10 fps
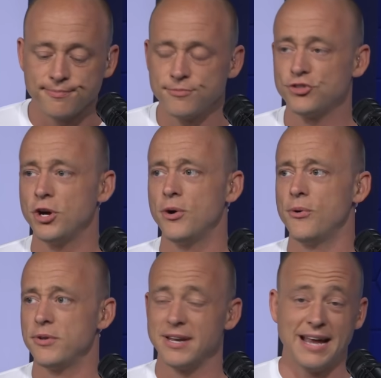
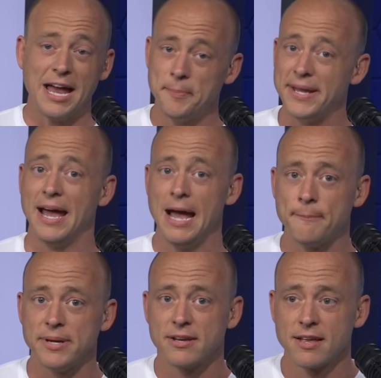So you got to be
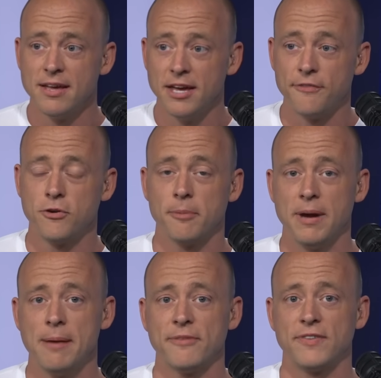happy if you're a
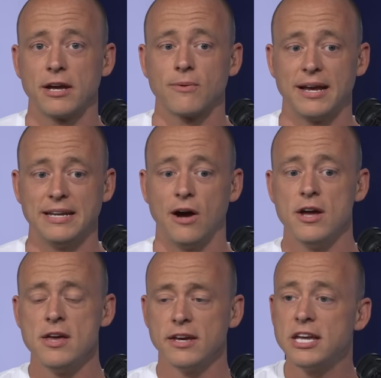Bama fan right now,
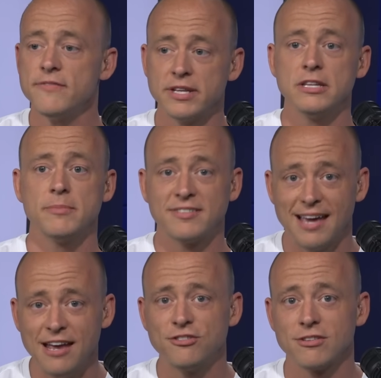given the
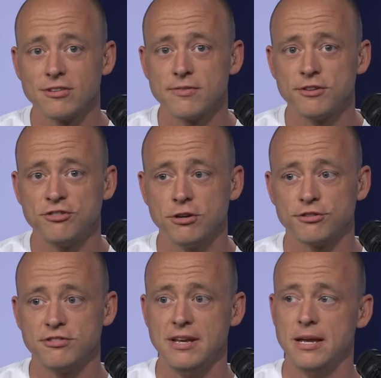limitations of this
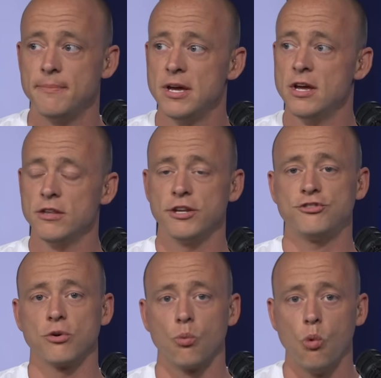year's team, that
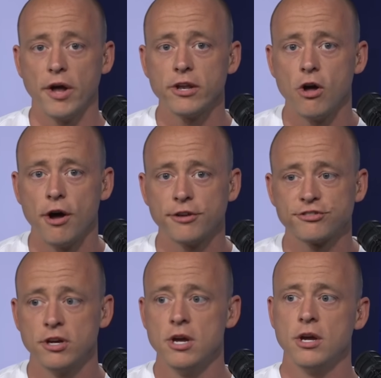your one
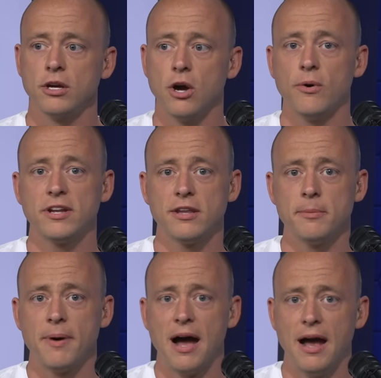loss going into the
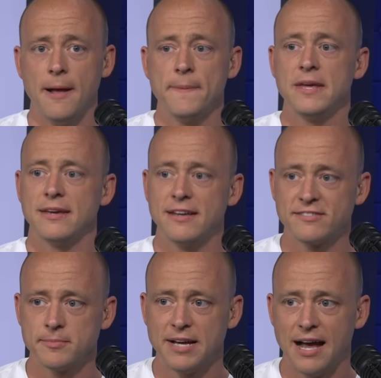bye, get
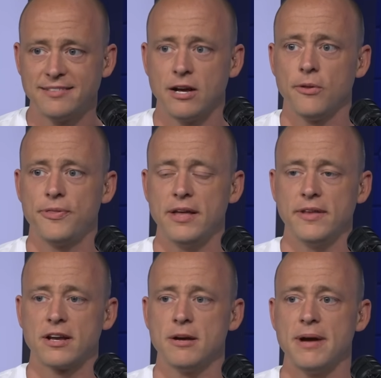some guys healthy, and
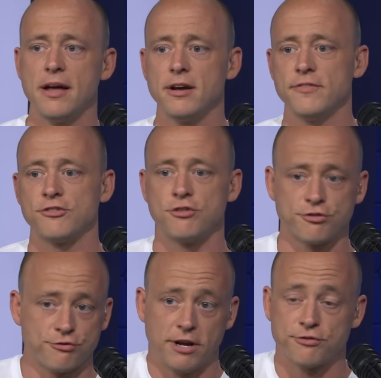then come out of it. Your
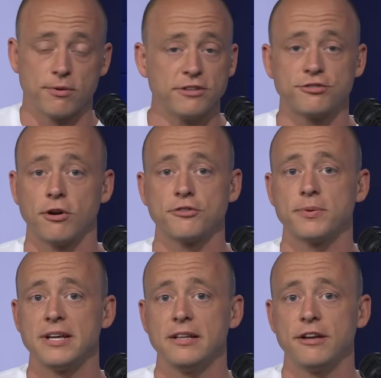stretch run starts
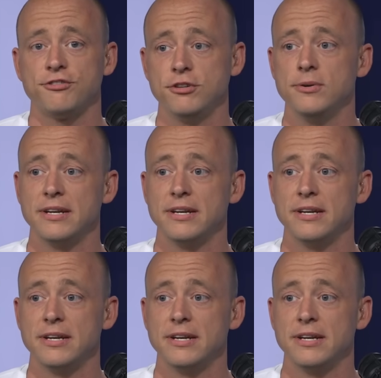with LSU.